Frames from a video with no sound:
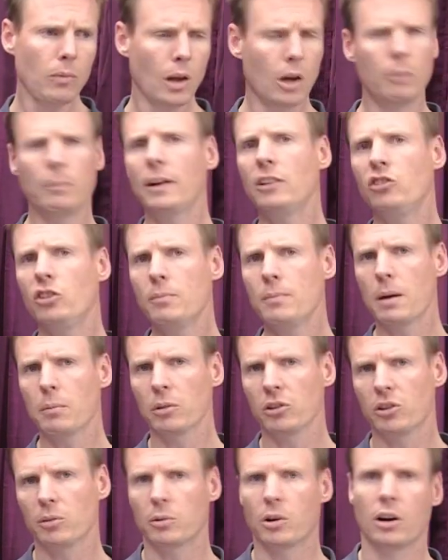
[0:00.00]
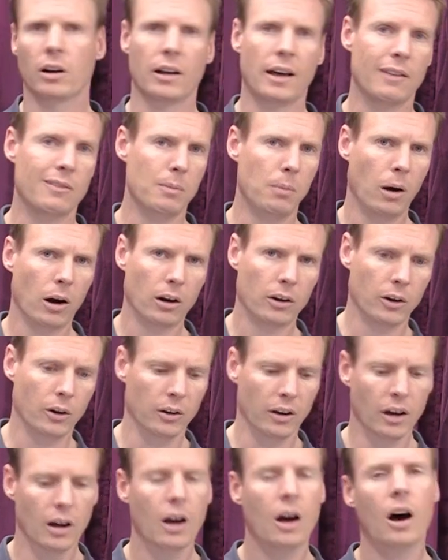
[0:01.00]
On my gym membership card, I have a
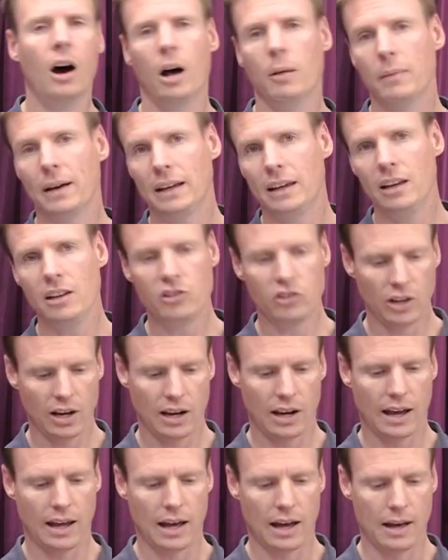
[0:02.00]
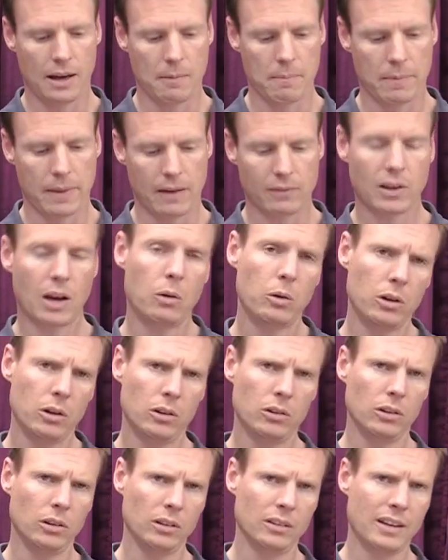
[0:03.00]
barcode. On my keychain, I've got one of
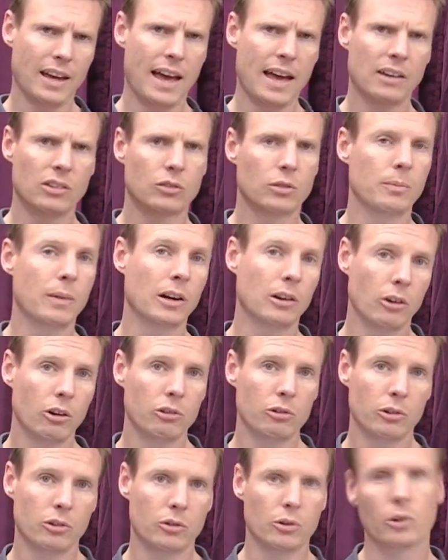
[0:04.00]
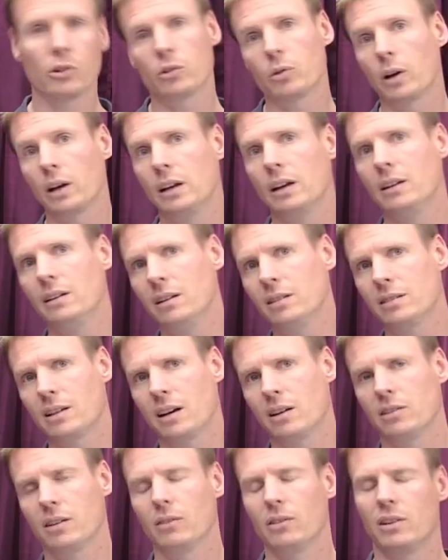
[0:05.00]
those little tags from my grocery store so I can get
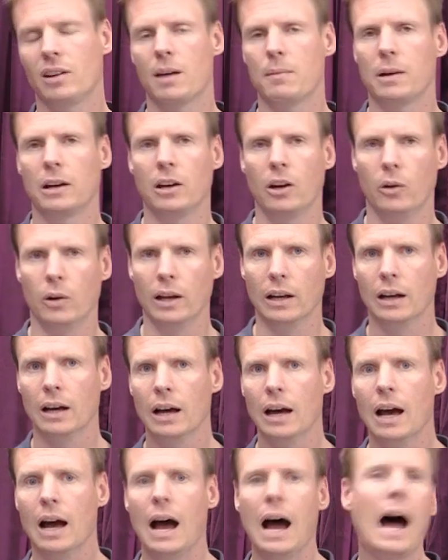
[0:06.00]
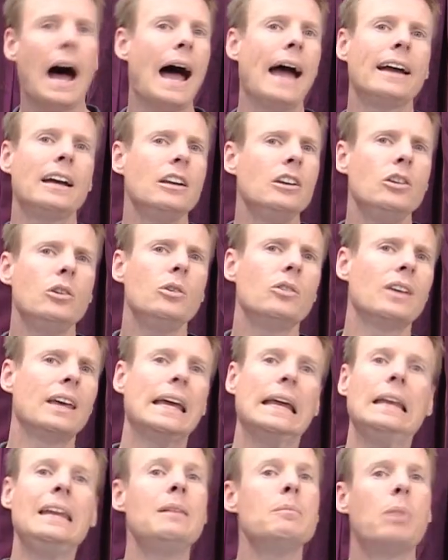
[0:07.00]
discounts every time I go in. I can use
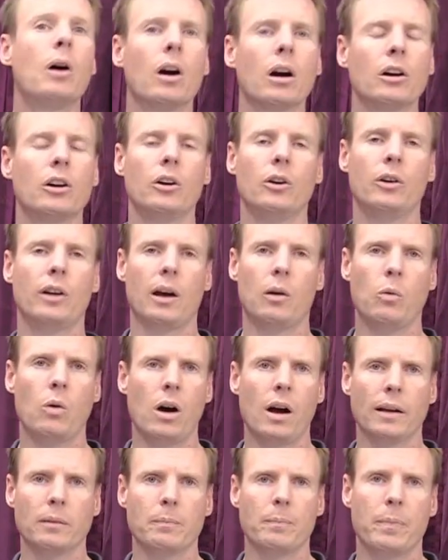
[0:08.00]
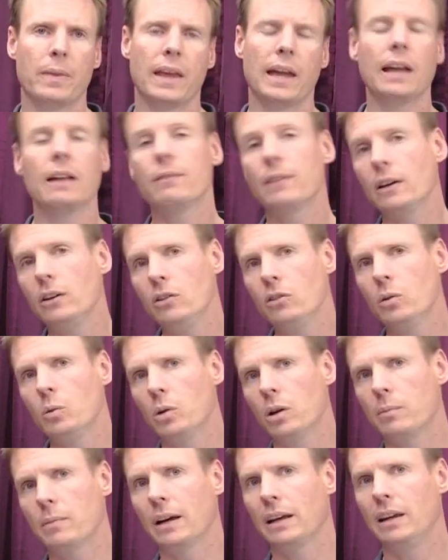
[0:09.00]
any barcode I want, and if I use the
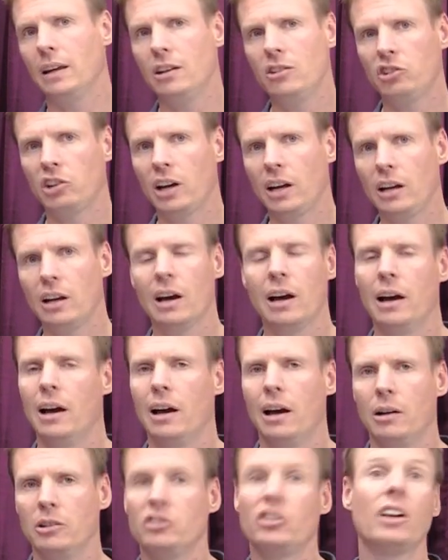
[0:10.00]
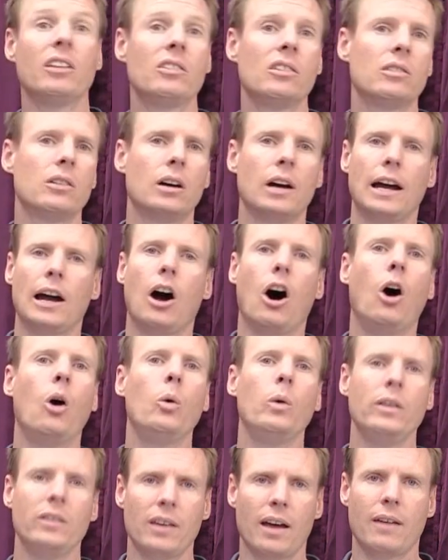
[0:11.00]
one on my keychain, chances are I
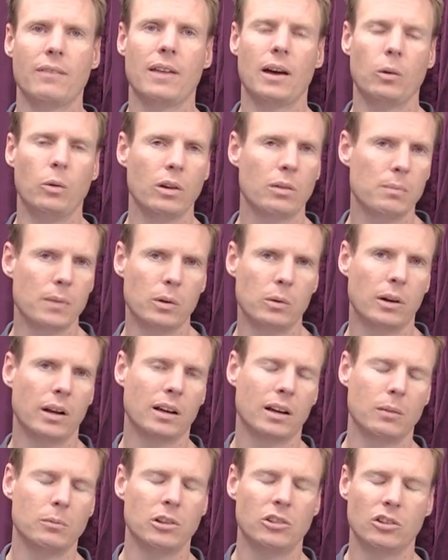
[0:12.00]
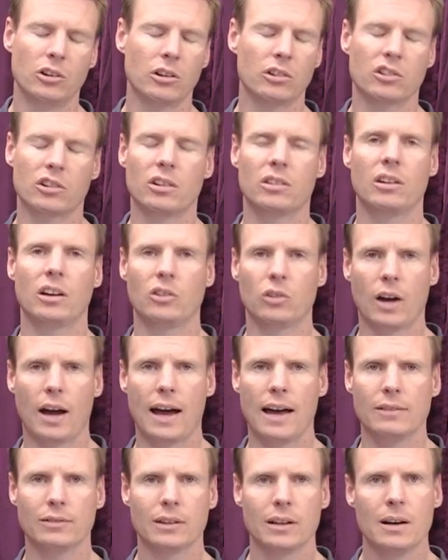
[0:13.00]
always have that with me when I come to church because I
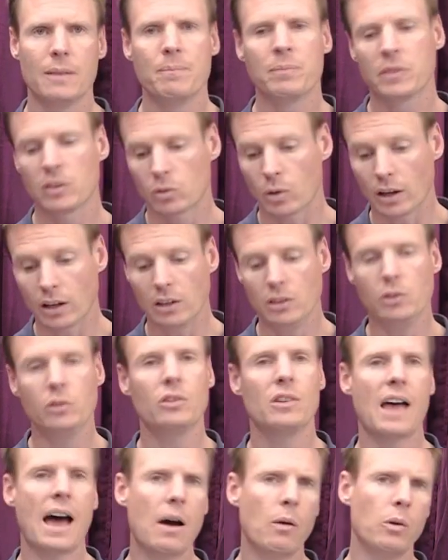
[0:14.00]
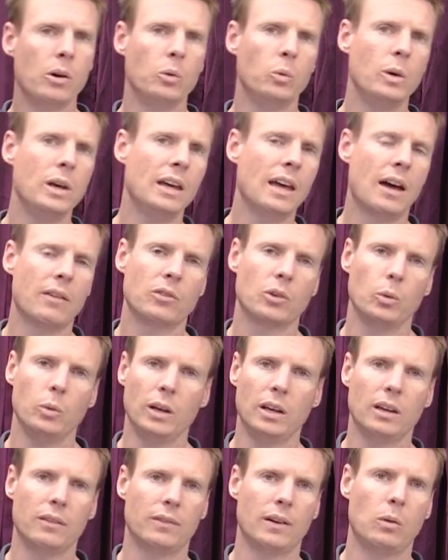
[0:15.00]
drive. So I can use that one week after
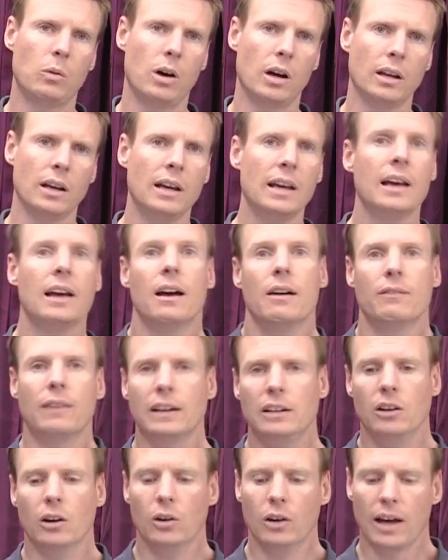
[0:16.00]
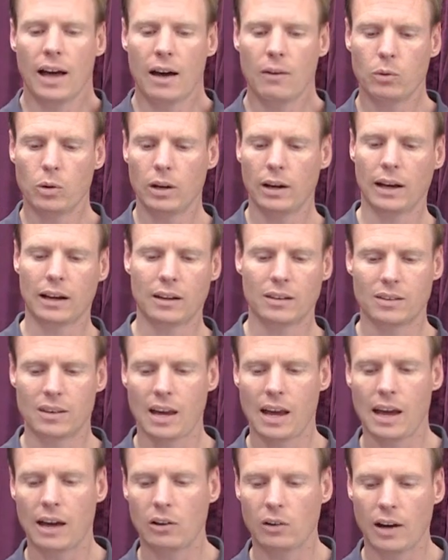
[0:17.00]
week if I want. If I don't have one, I can say,
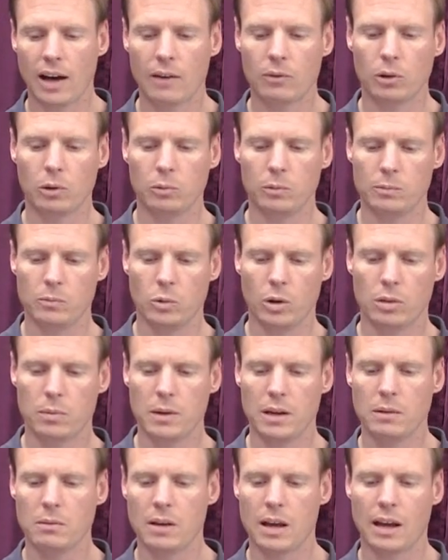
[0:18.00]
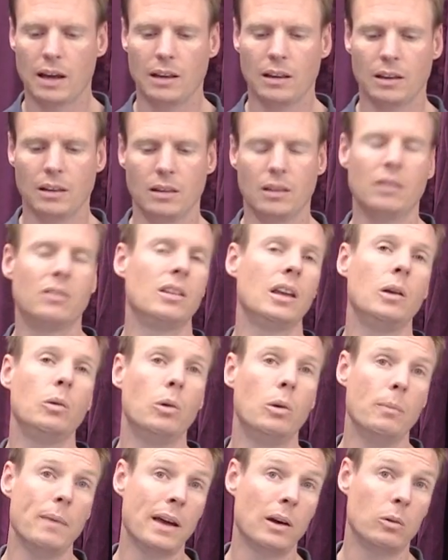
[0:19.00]
hey, I don't have one with me, and the city
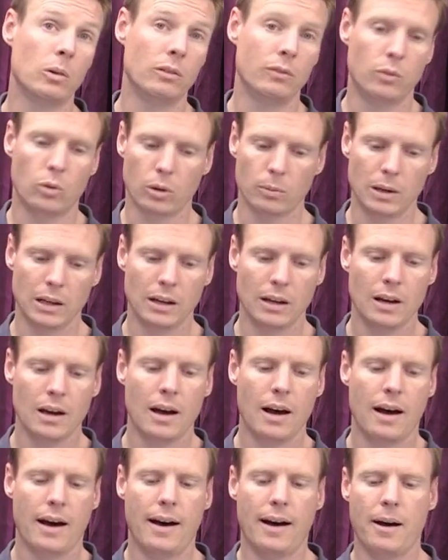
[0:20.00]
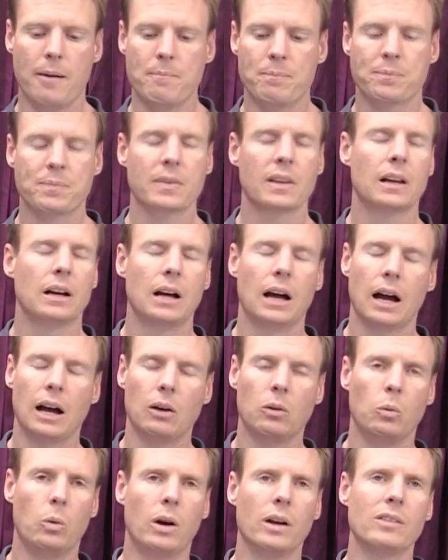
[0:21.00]
will make one for me.
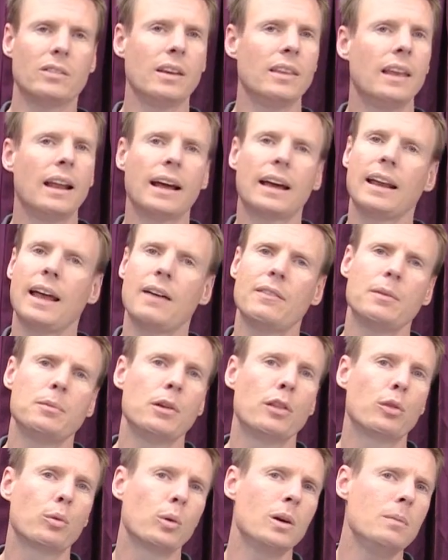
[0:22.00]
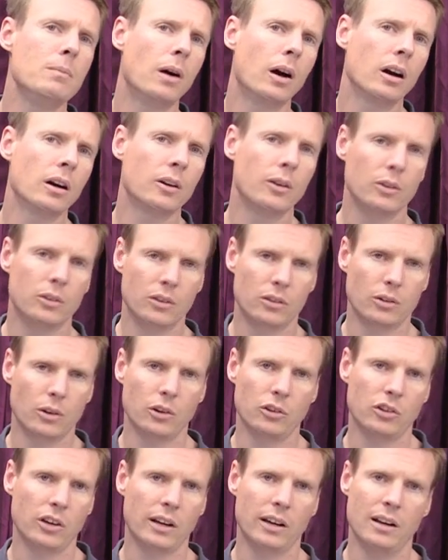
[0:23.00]
Want to say that I can have up to 3 barcodes
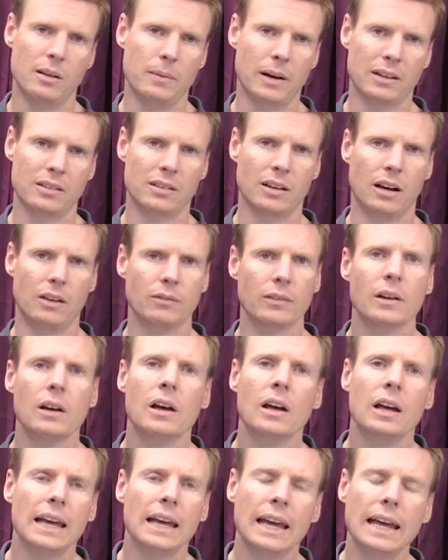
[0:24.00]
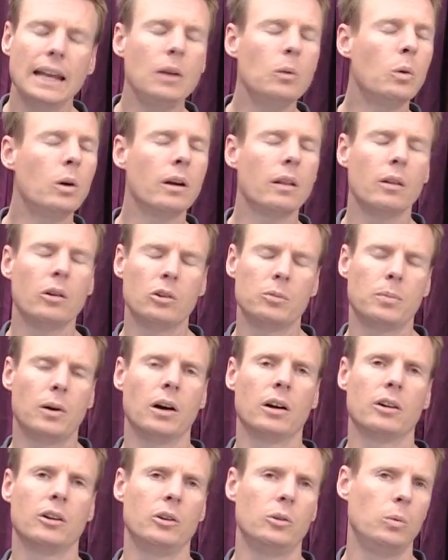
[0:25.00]
associated to myself. Any one of those
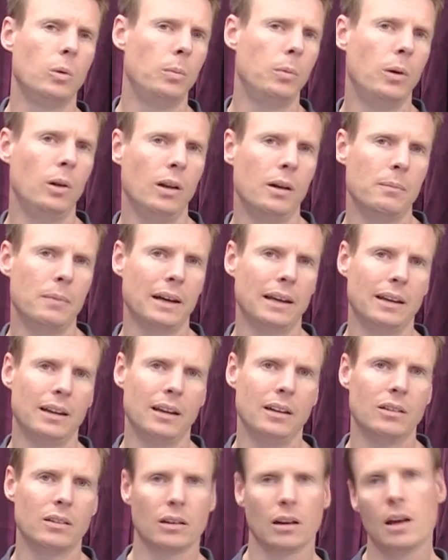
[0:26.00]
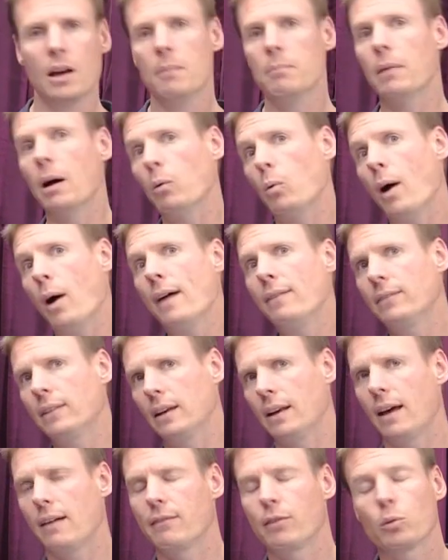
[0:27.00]
barcodes will pull up my kids. My wife
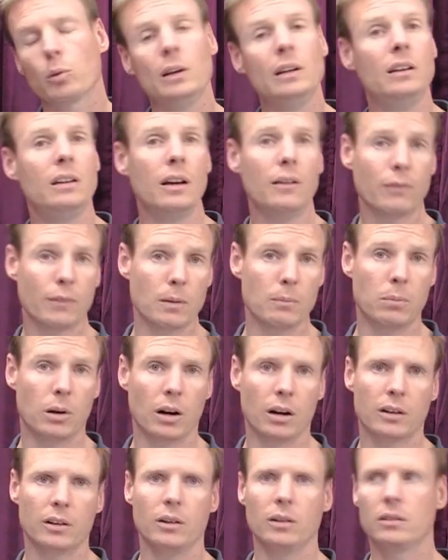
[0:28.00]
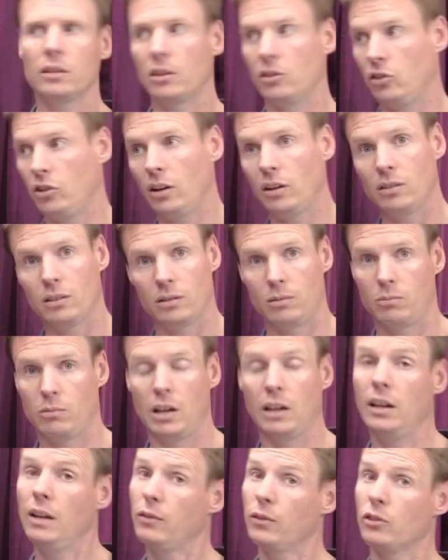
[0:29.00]
can have 3 different barcodes because she has
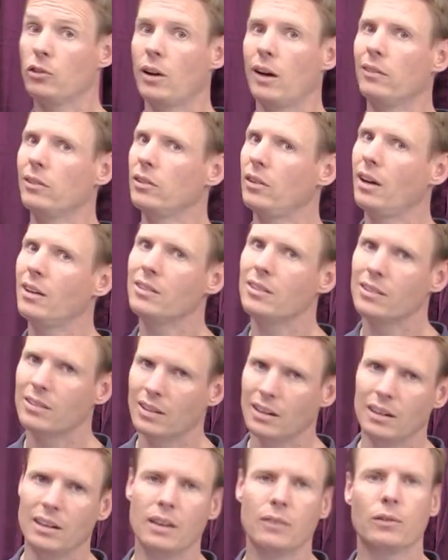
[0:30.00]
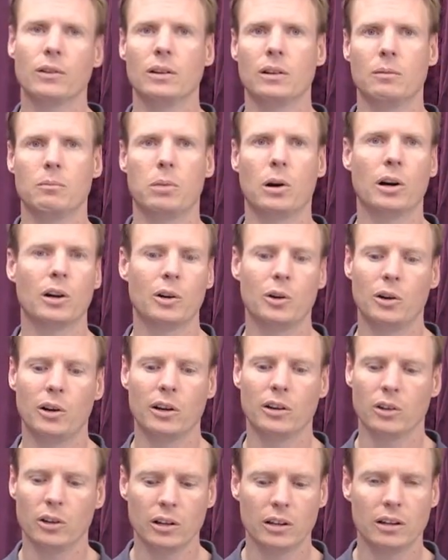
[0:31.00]
a different driver's license and a different barcode
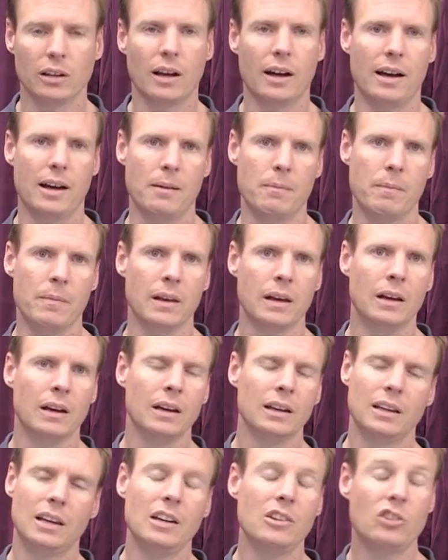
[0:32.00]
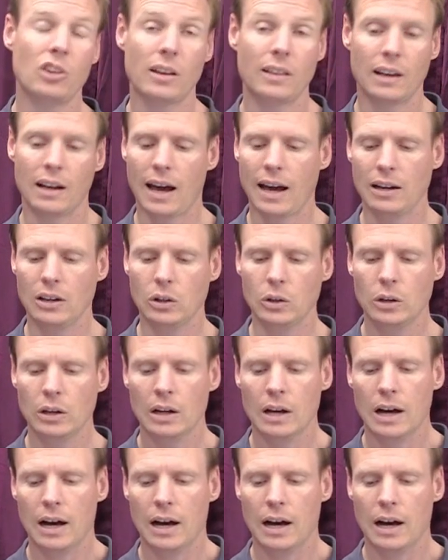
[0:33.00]
on her keychain than I do.